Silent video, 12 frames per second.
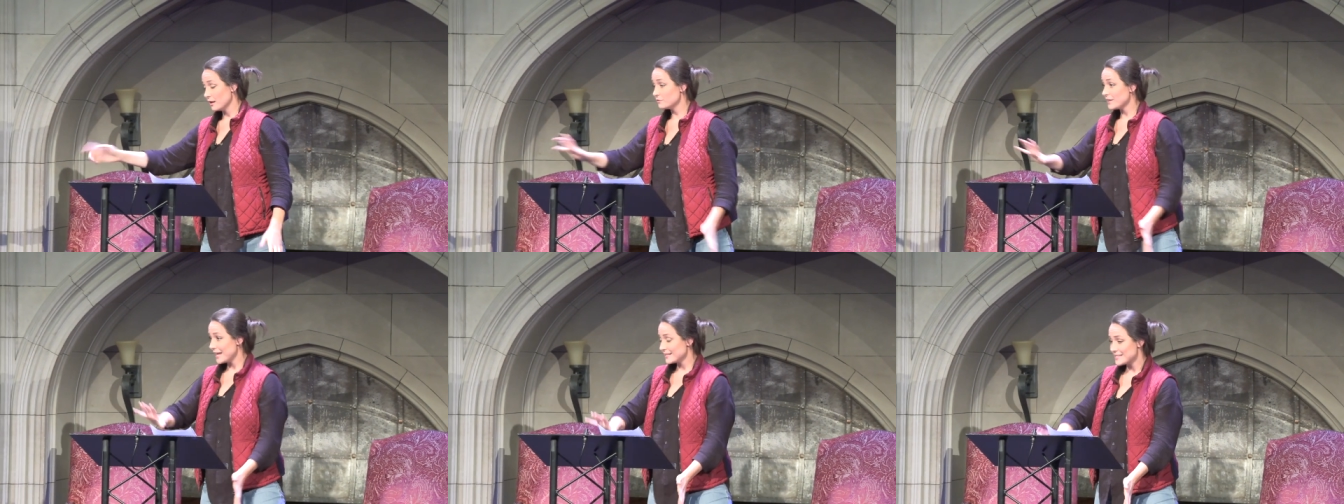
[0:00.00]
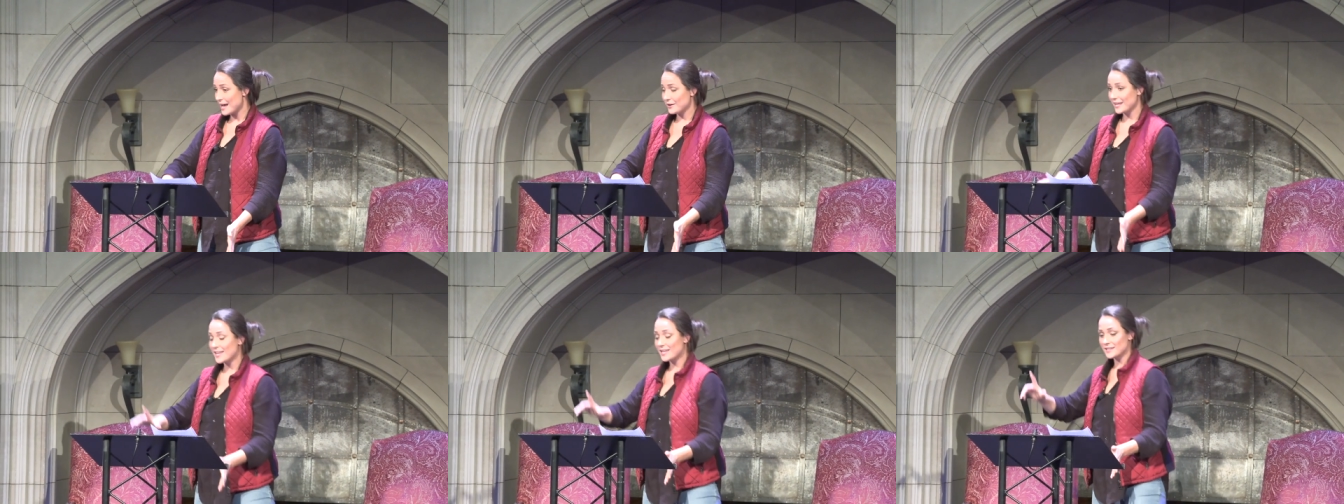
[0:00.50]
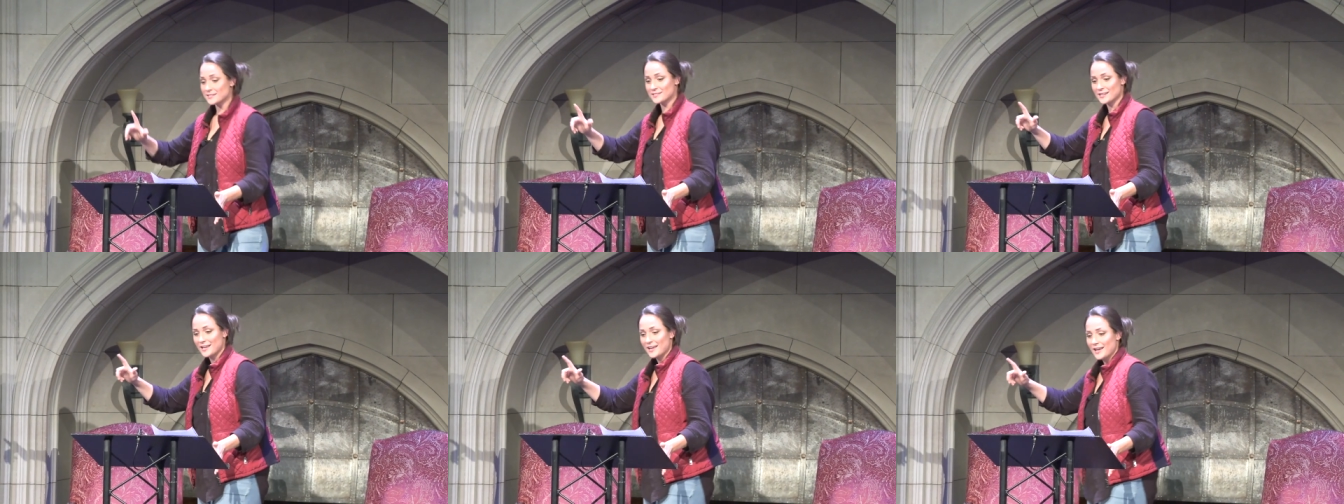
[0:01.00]
of laying down
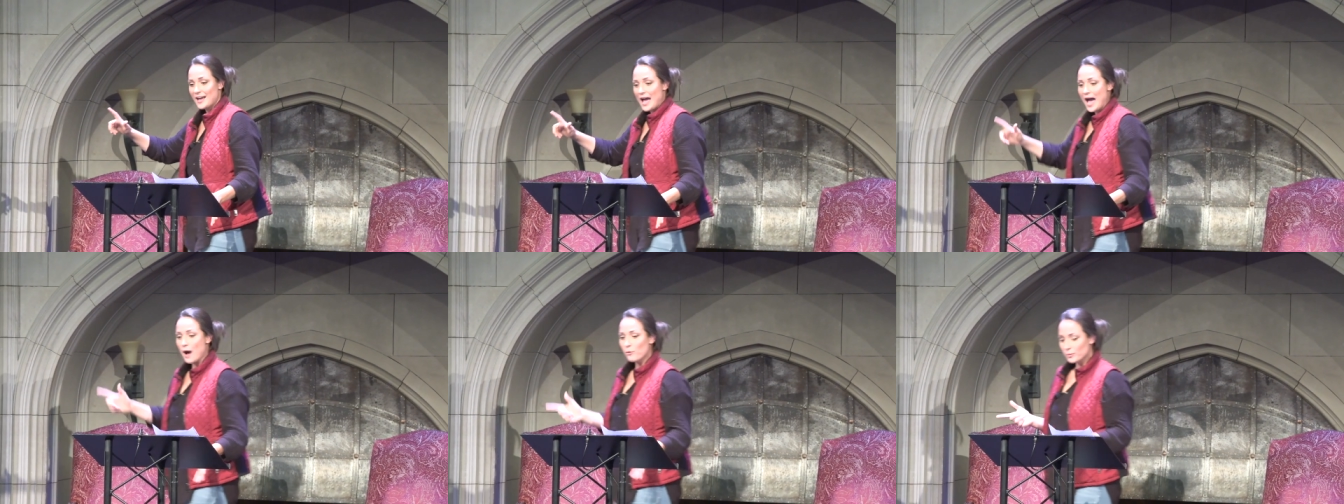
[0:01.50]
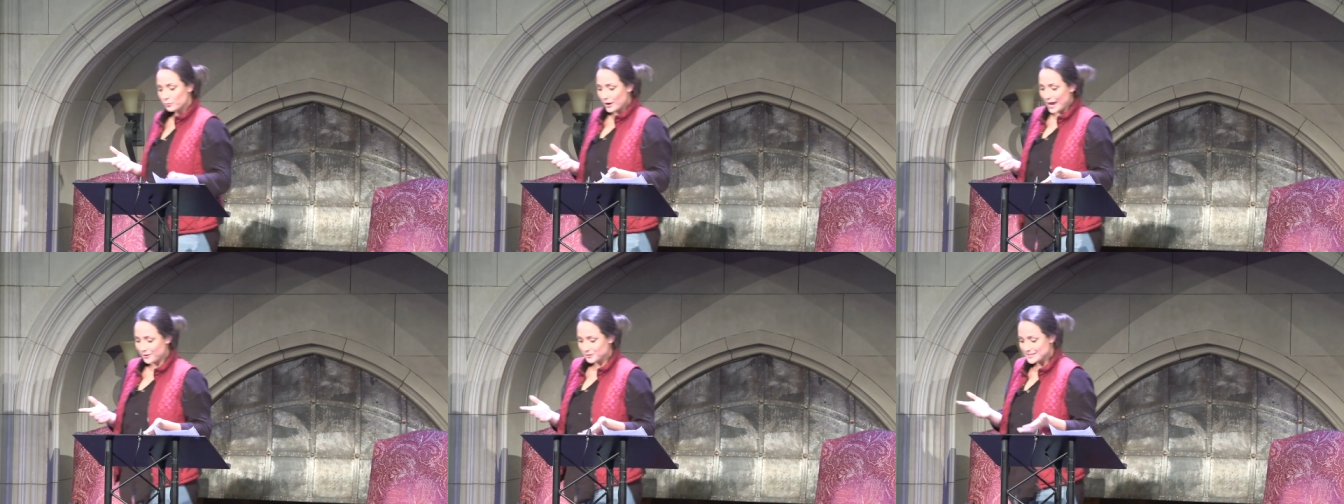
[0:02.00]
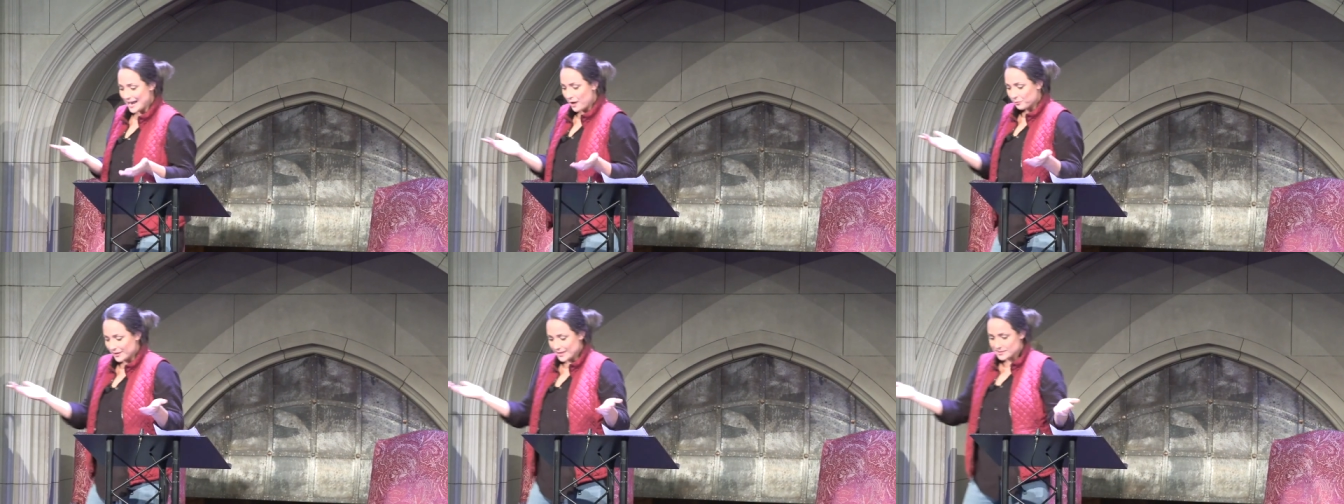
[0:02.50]
his. Our bridal
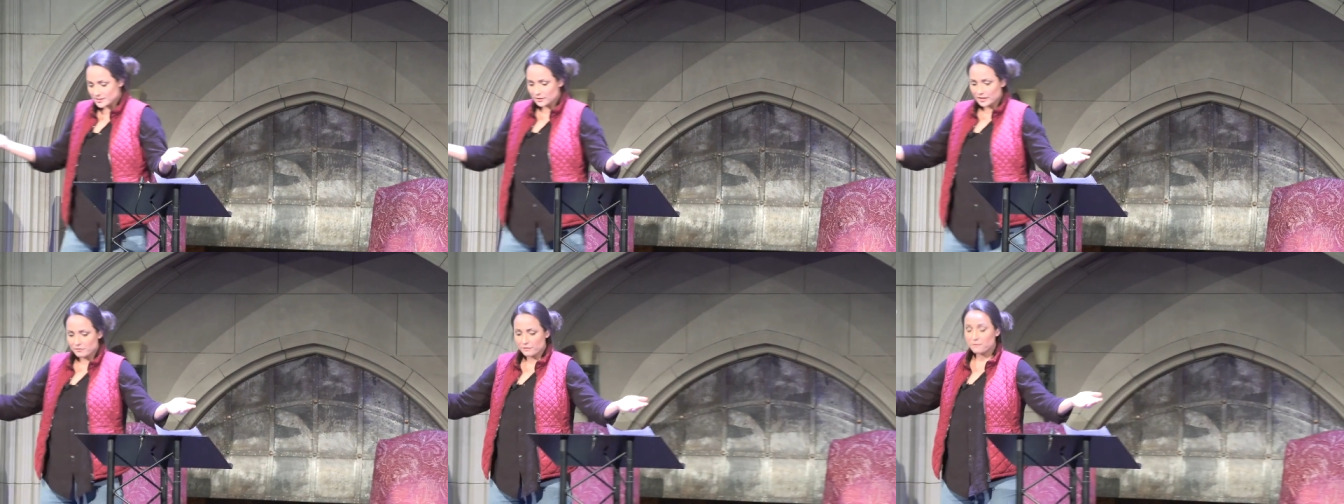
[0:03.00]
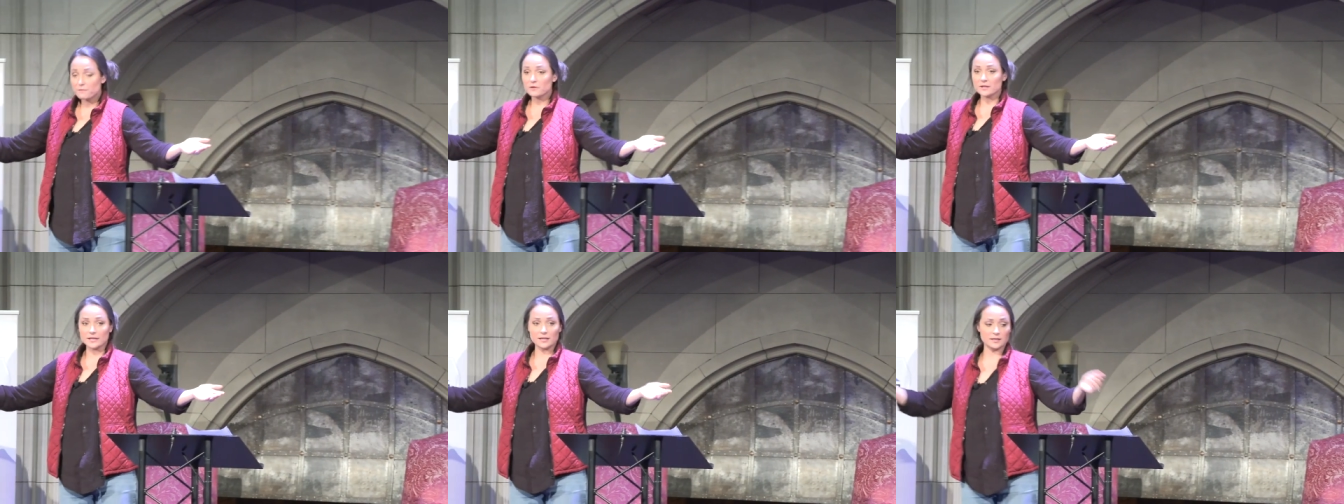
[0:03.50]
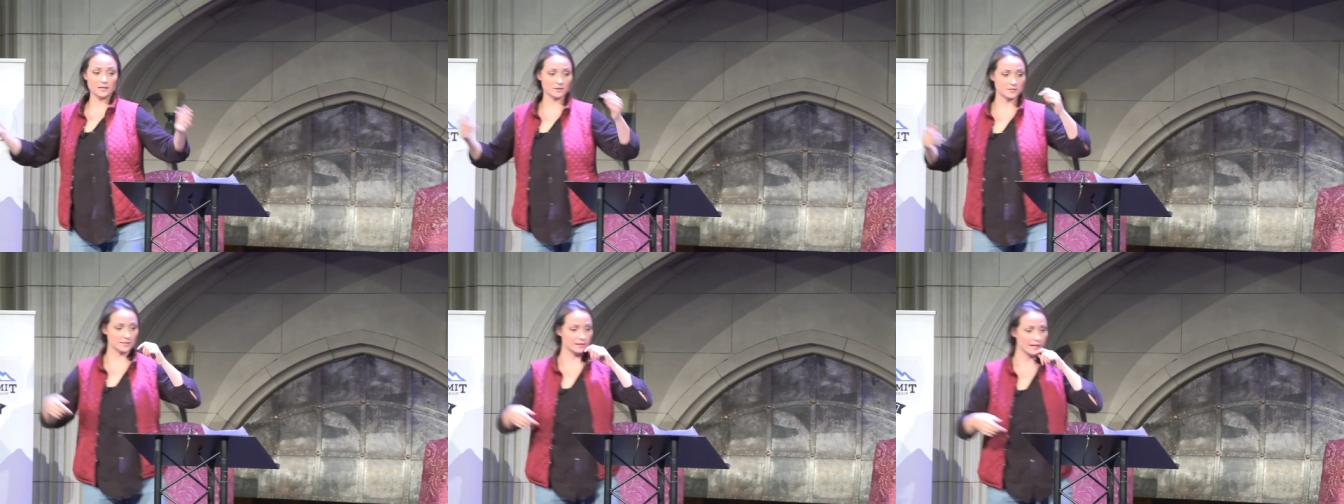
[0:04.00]
dowry is to live a fully yielded